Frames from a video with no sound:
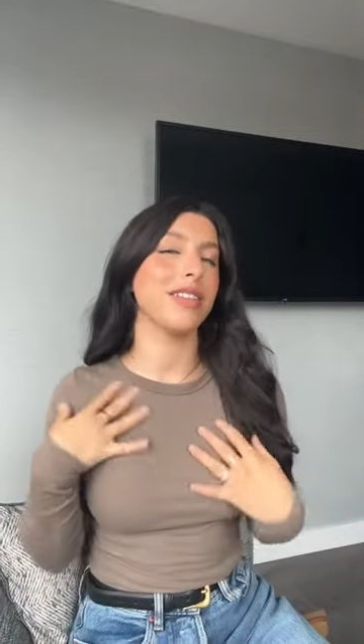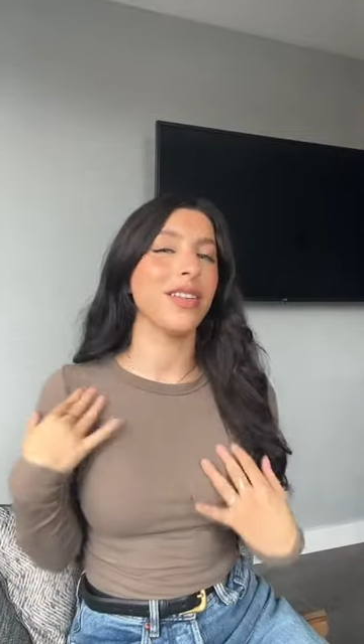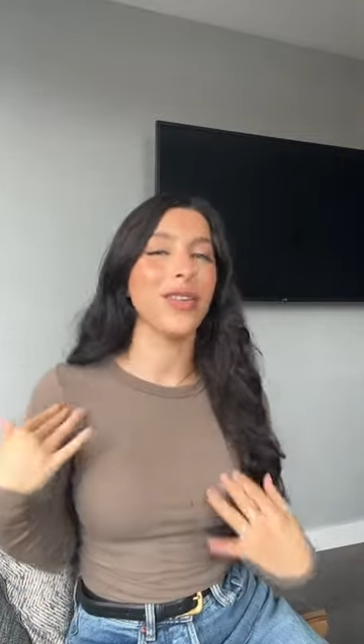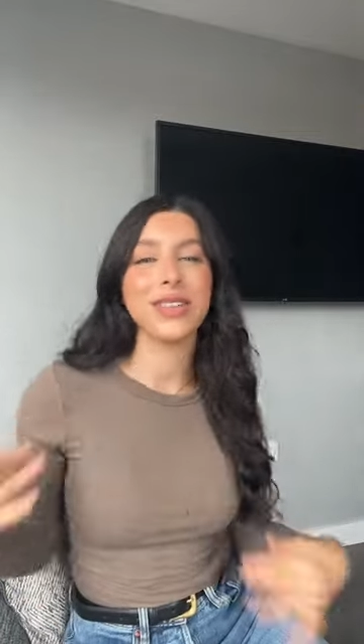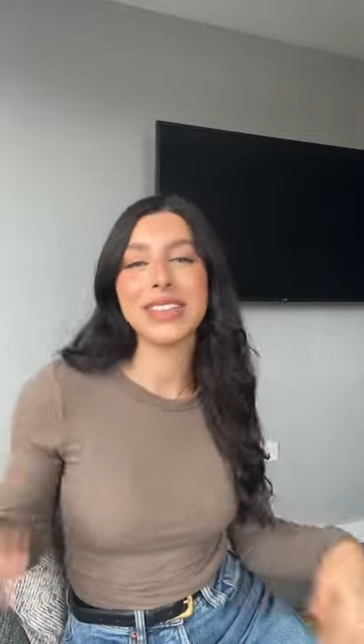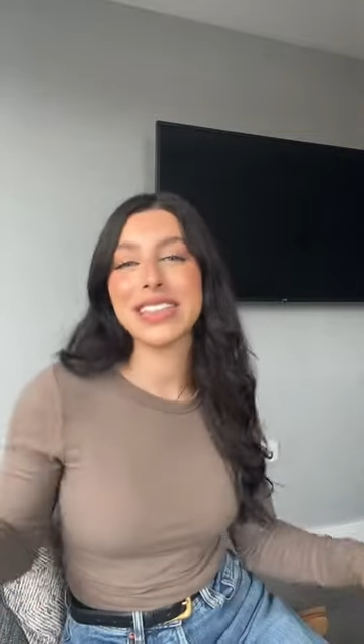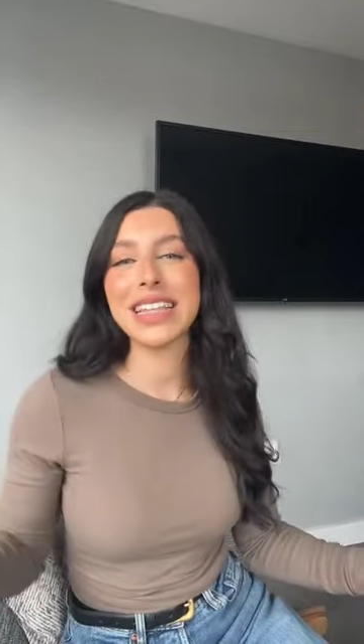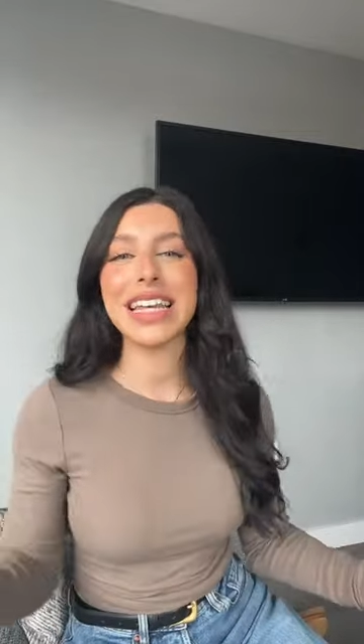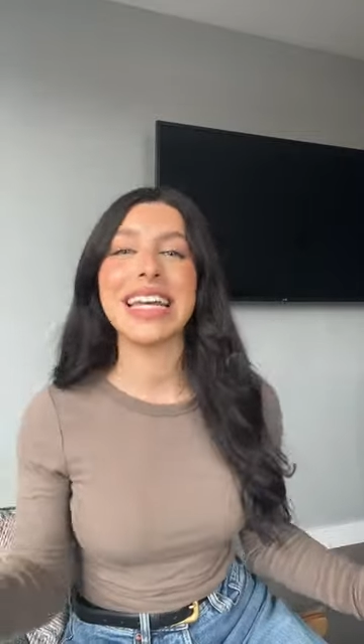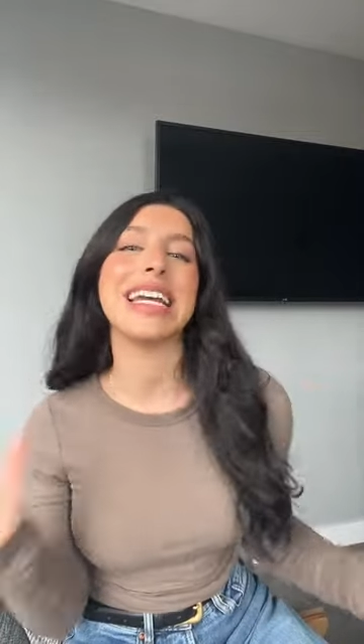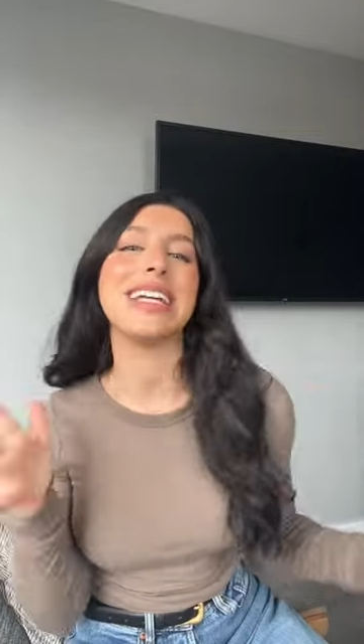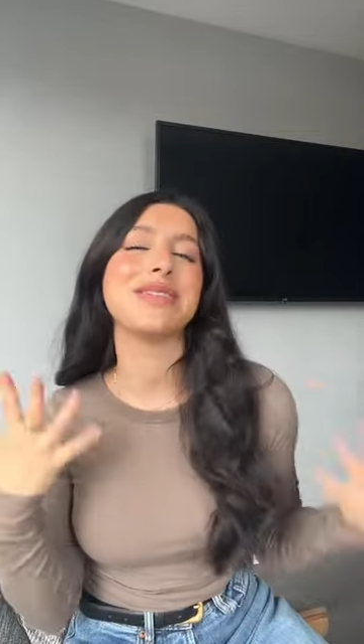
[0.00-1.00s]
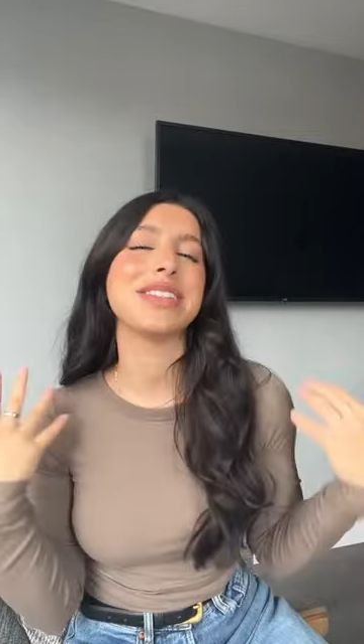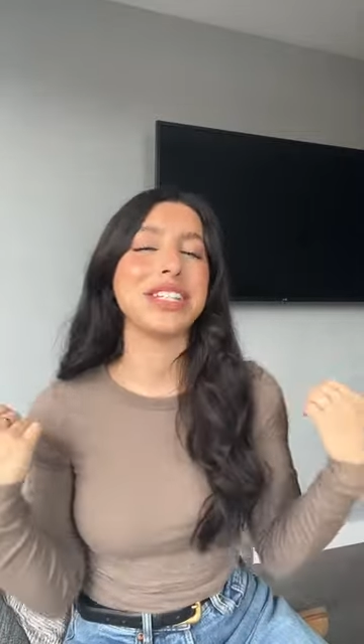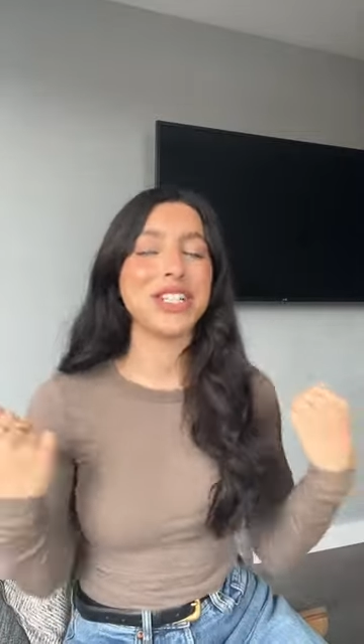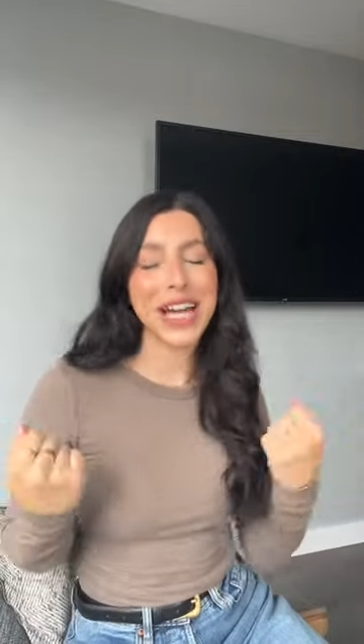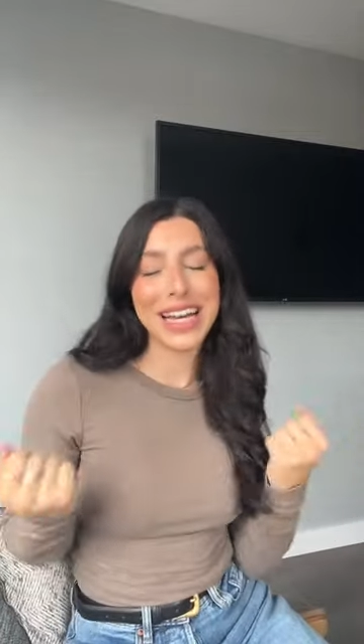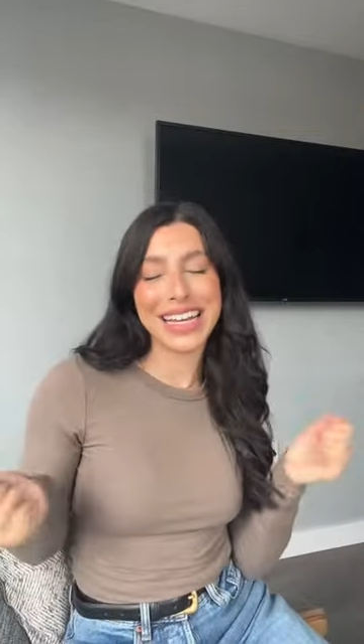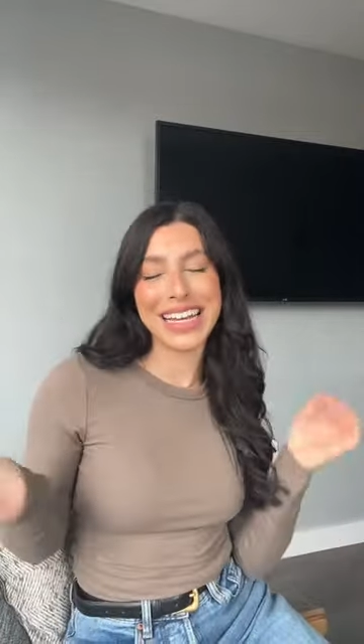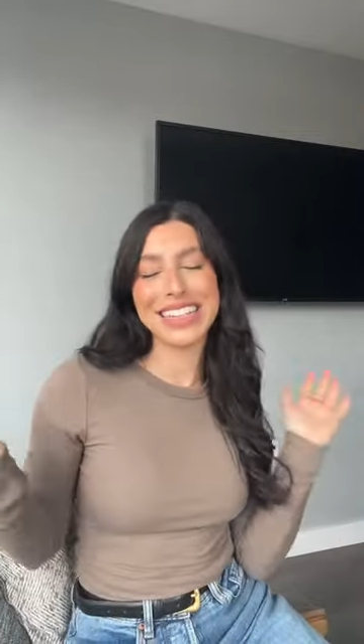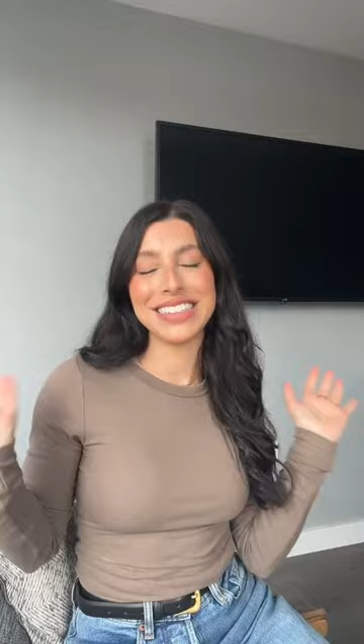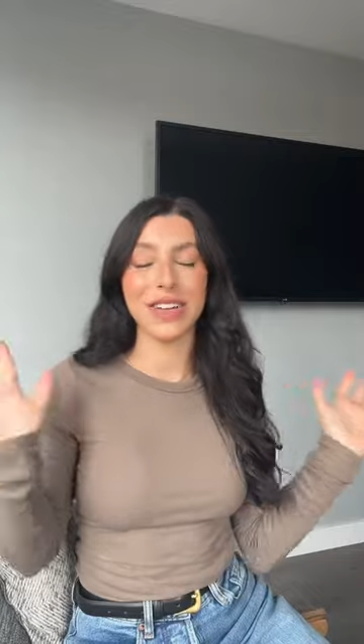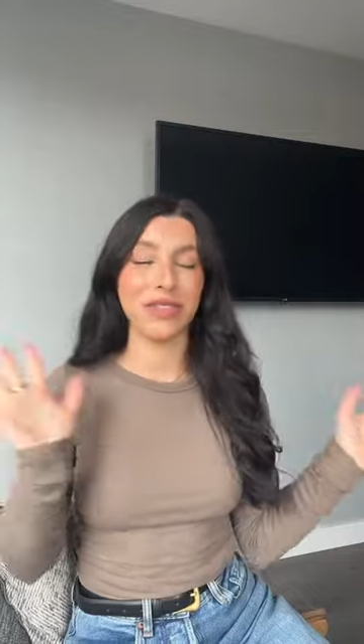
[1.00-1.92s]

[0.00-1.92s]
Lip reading: the long sleeves, the jackets,